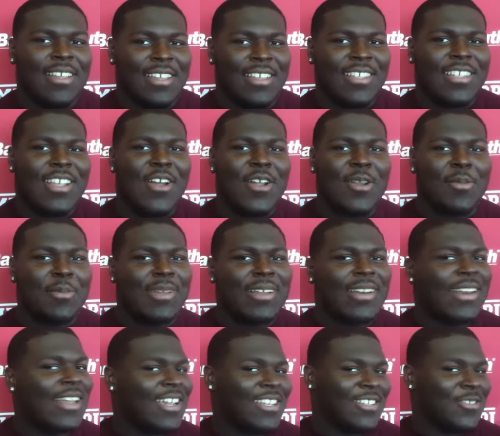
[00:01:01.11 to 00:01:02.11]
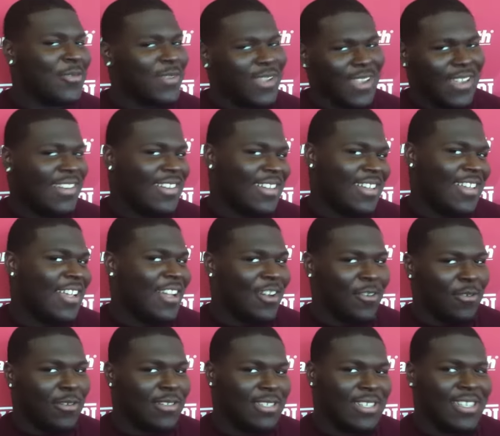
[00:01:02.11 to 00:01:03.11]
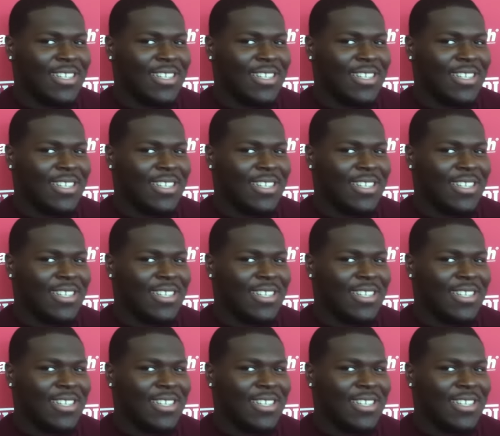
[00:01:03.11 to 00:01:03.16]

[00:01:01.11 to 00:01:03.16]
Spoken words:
It's called a big man, so we can't tell y'all what's